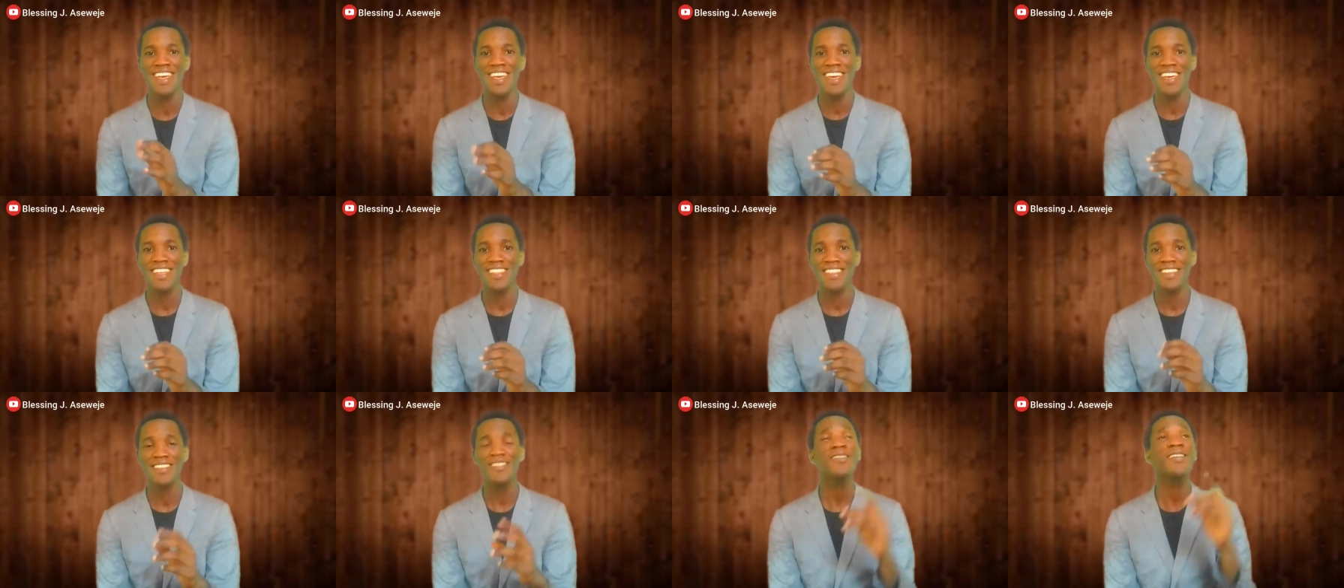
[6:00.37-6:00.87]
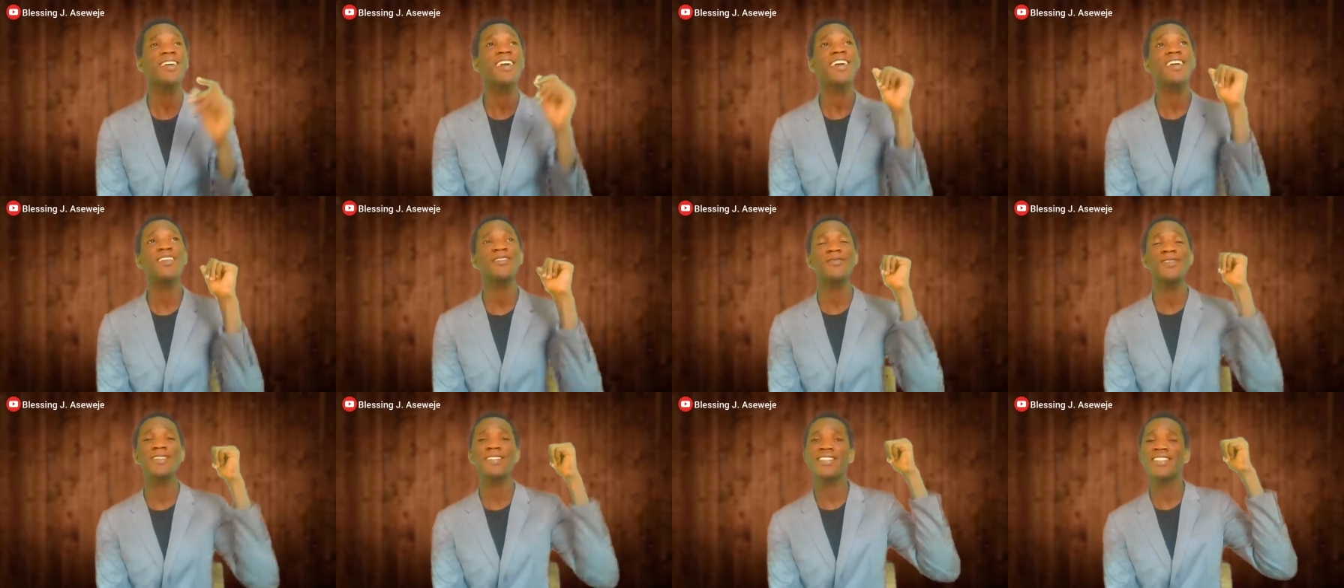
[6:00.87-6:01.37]
And then, okay,
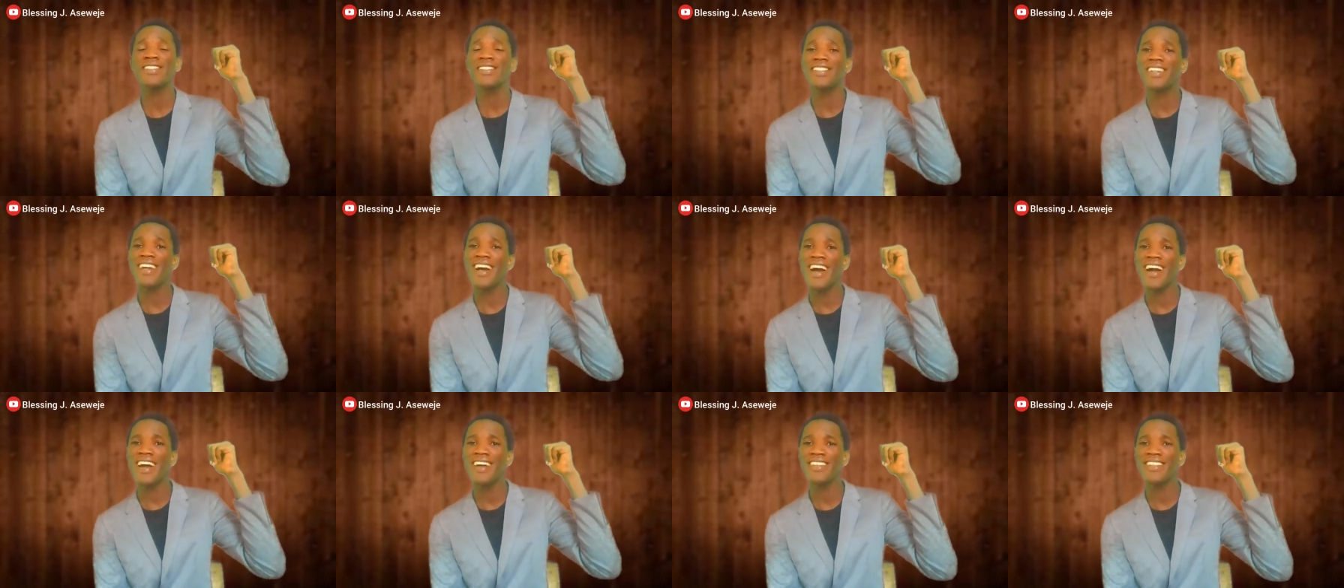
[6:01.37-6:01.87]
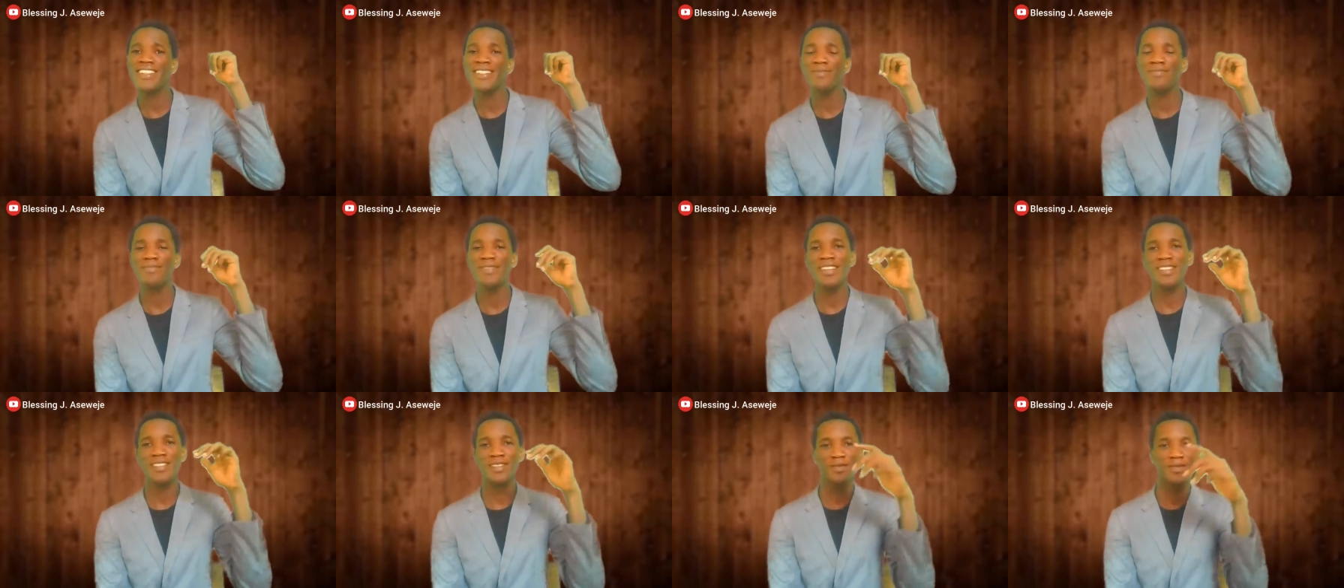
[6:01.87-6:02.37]
it was this guy at this
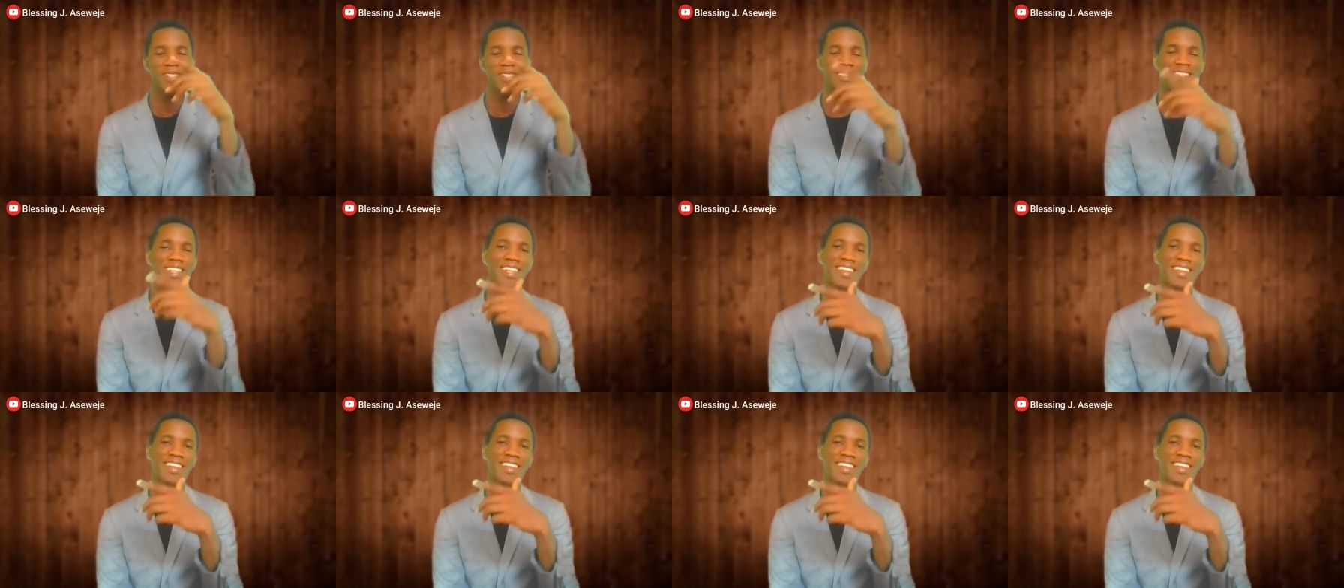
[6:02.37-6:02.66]
place, it was